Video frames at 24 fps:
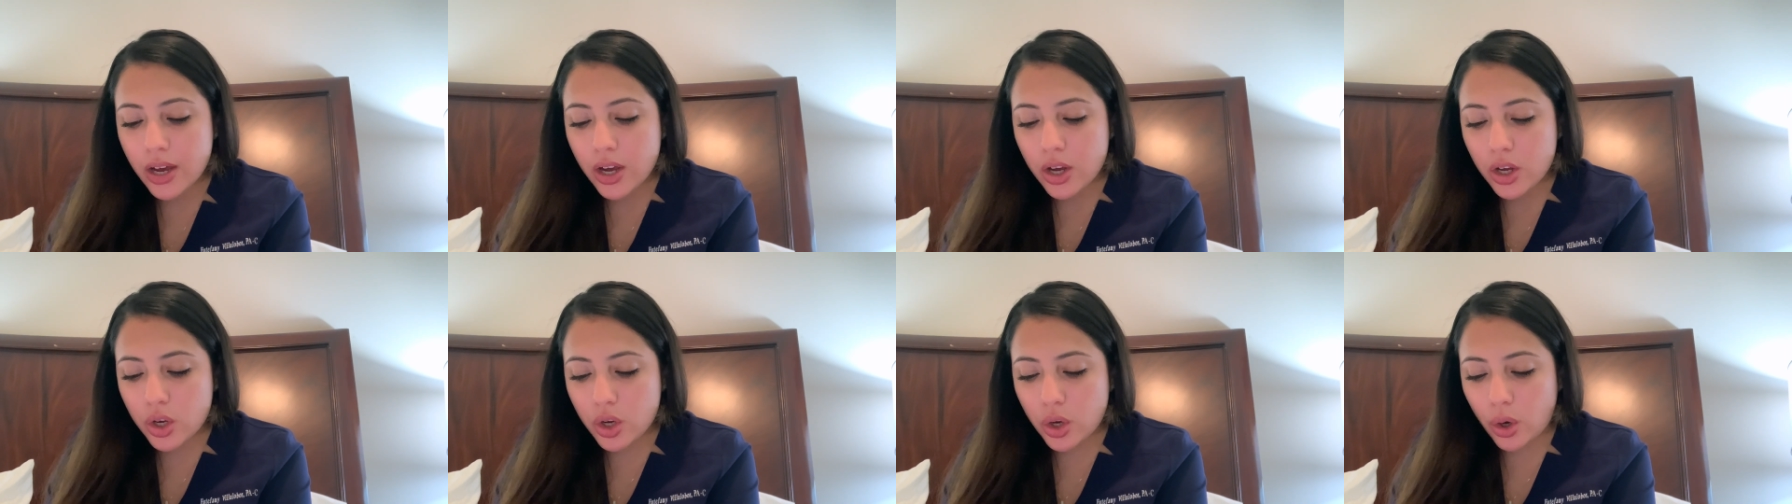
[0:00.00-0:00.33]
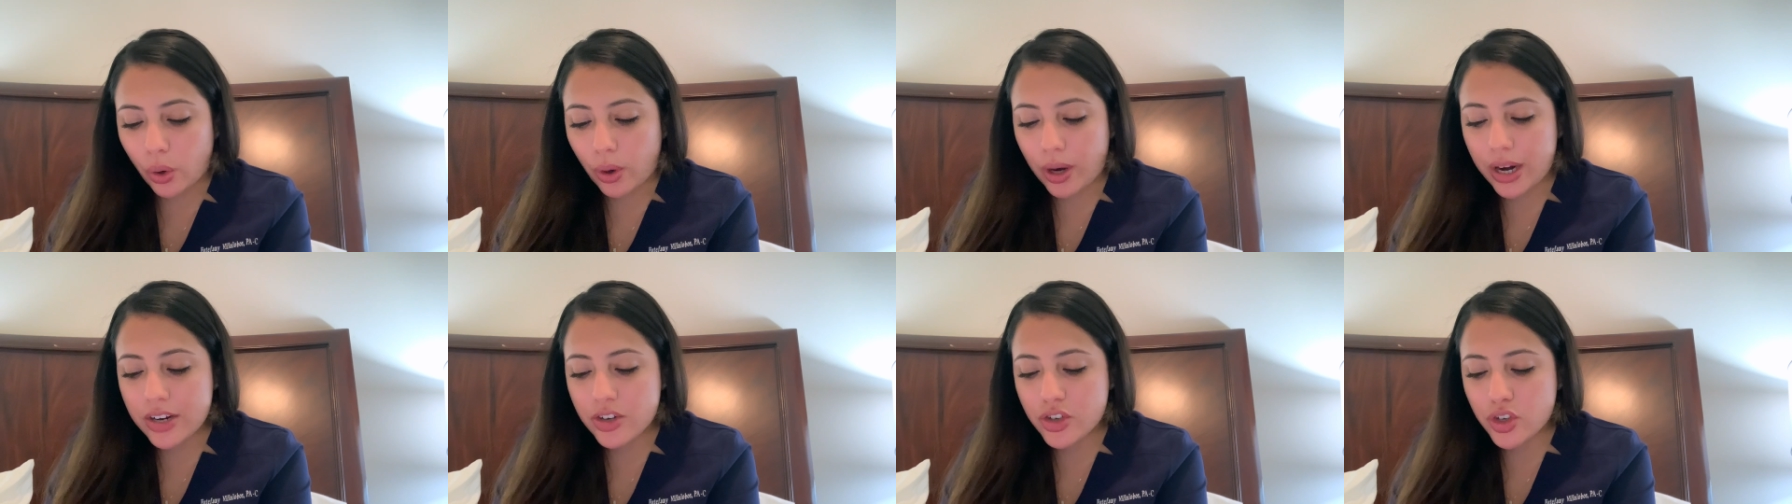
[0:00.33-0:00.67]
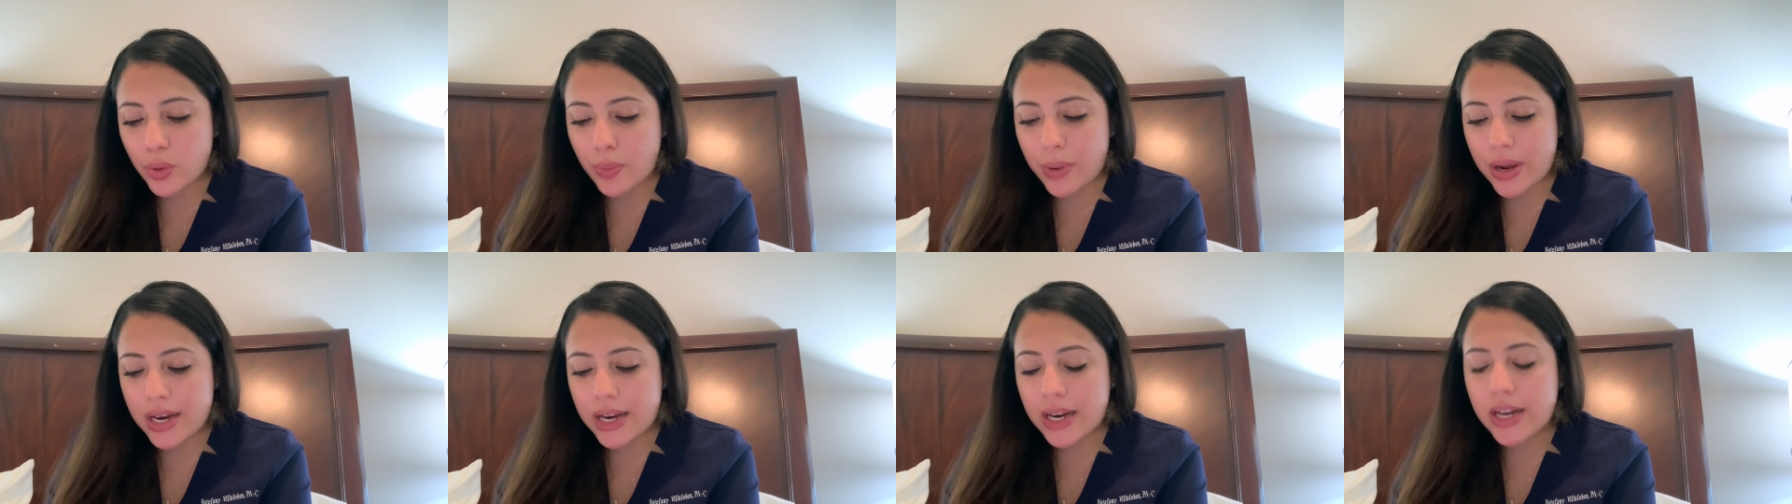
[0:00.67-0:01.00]
your
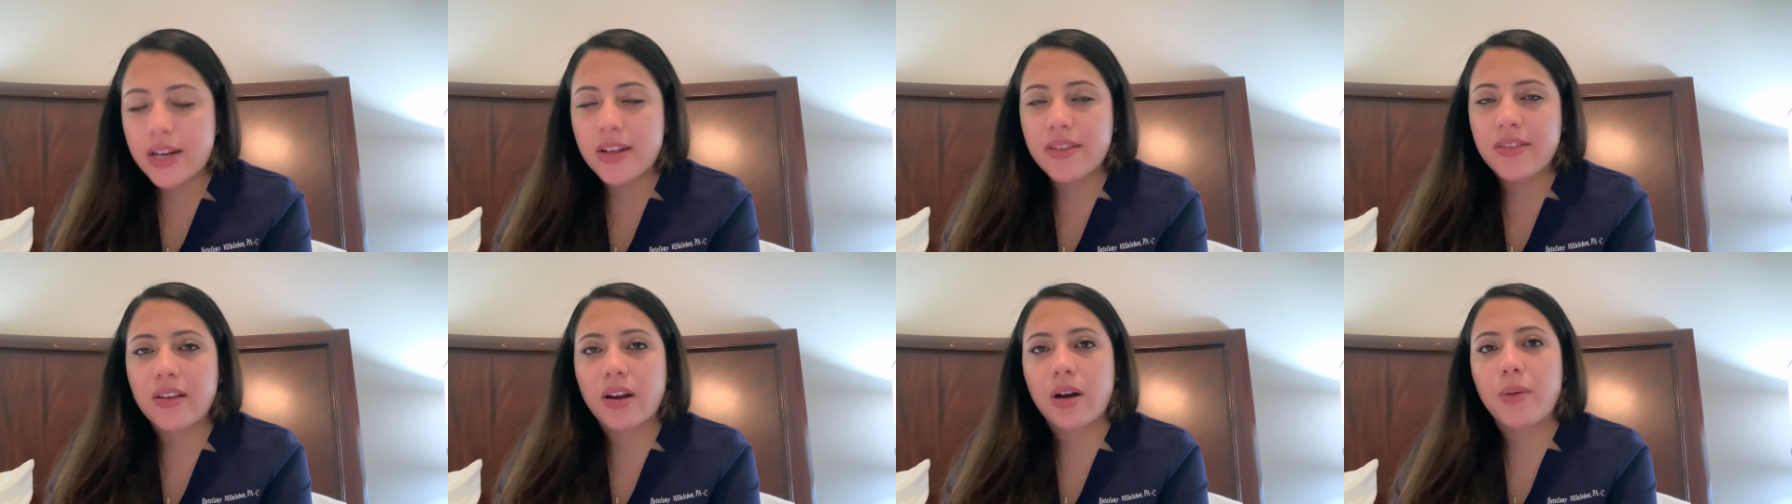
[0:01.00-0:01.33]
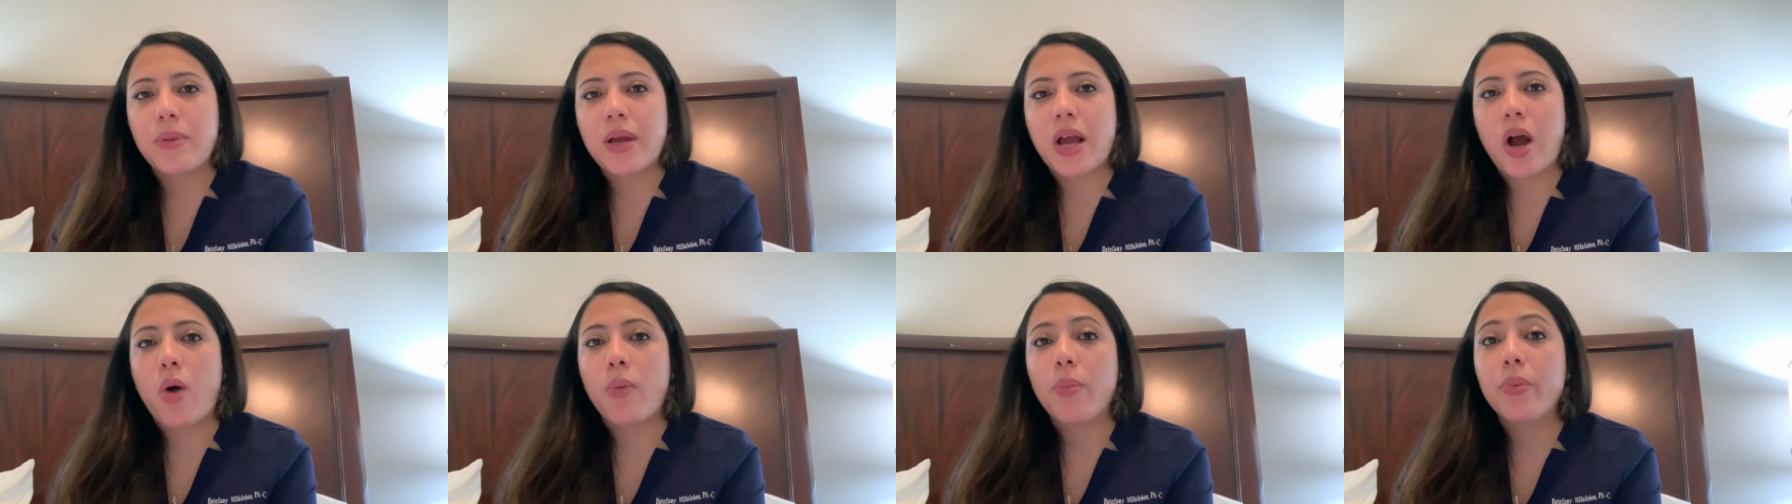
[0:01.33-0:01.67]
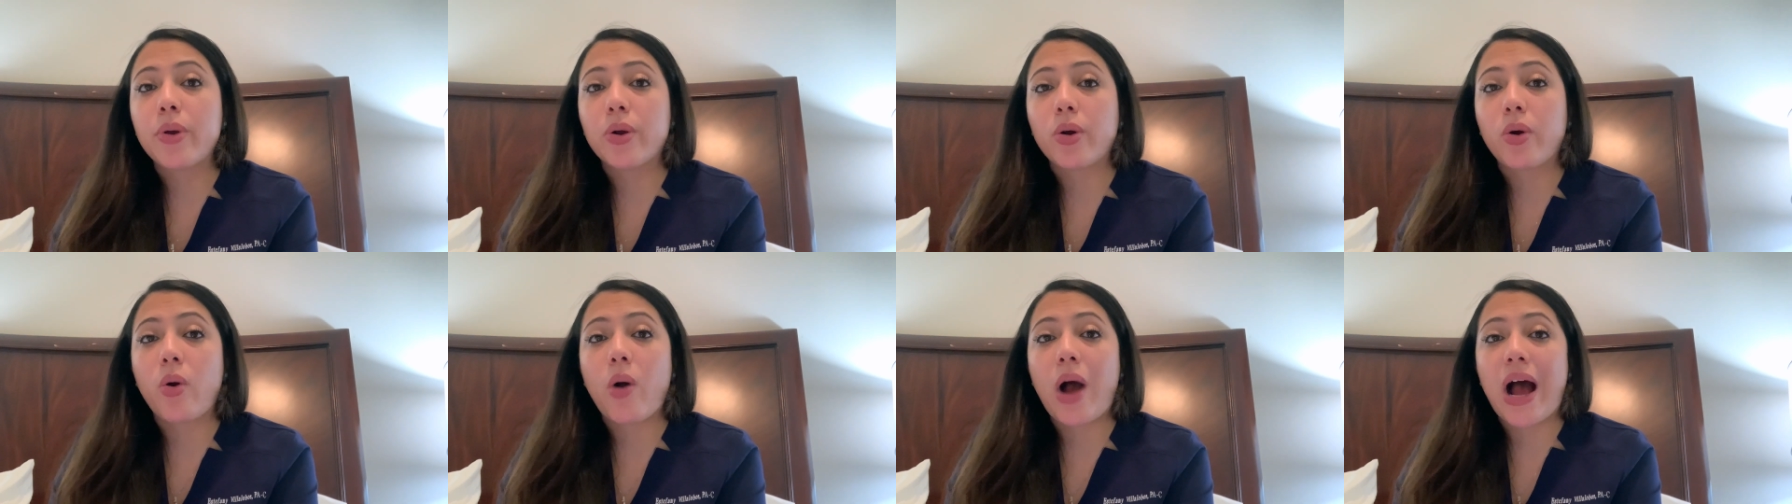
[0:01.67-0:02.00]
intermittent, and it's going to be
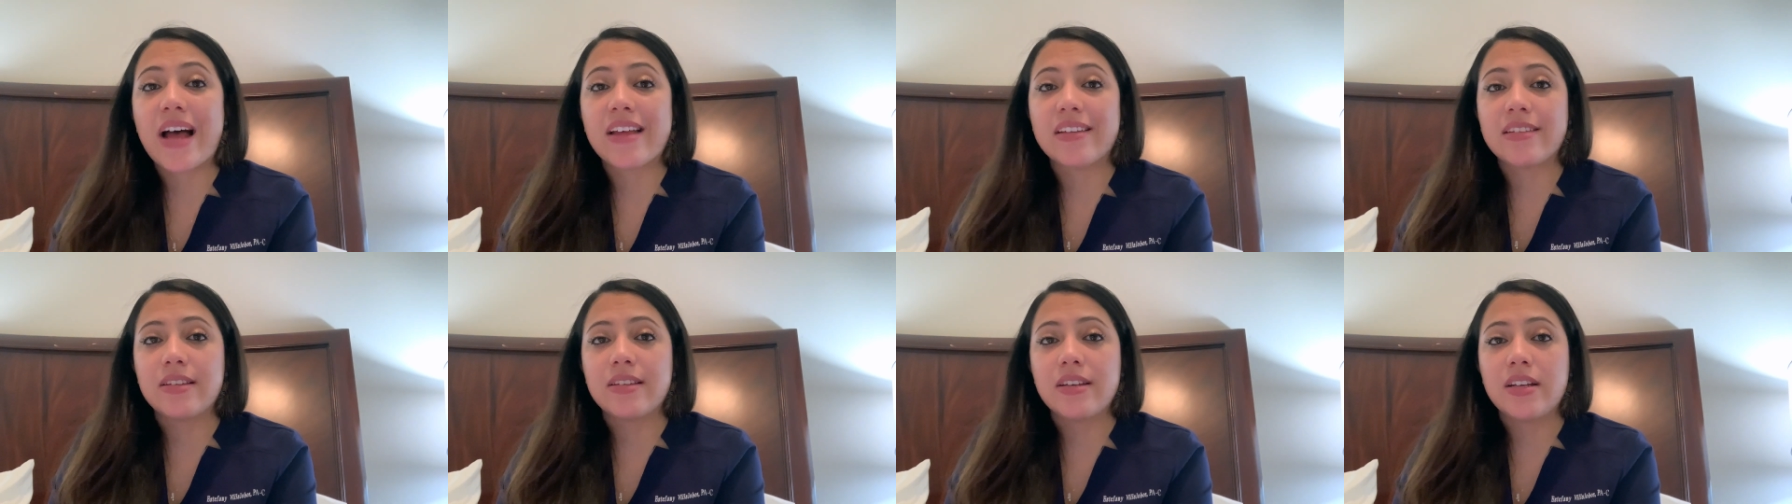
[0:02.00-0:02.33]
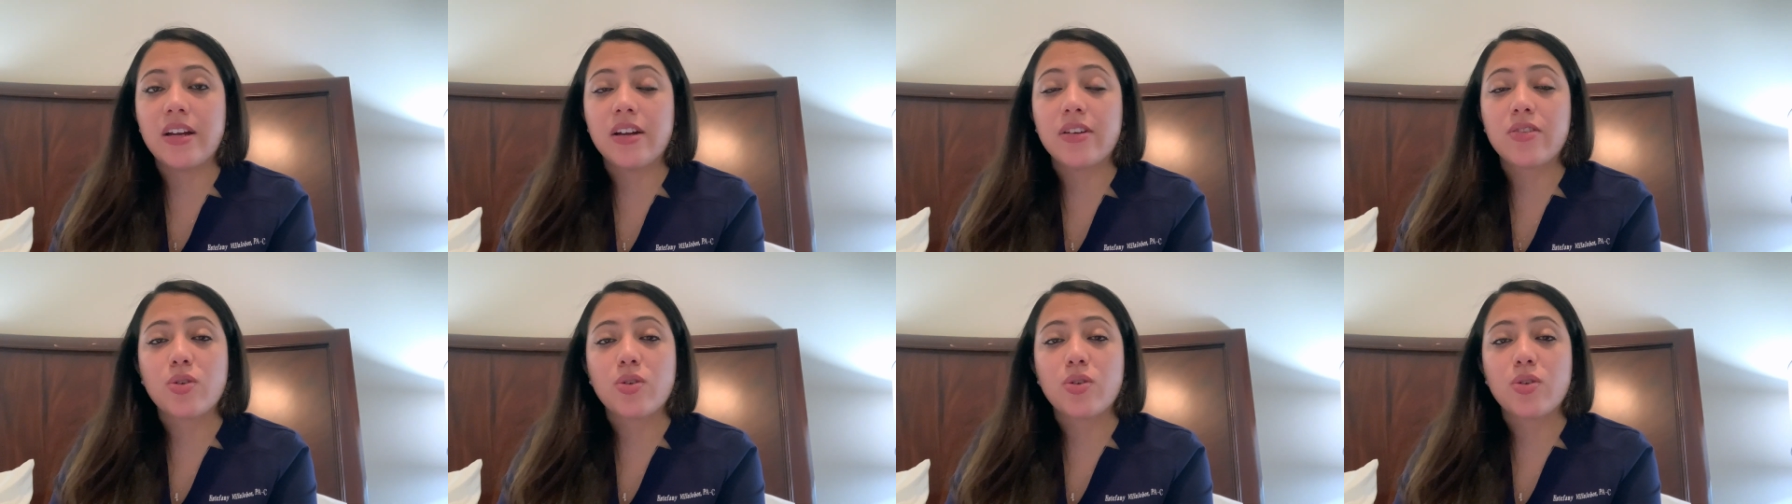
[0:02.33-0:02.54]
albuterol as needed.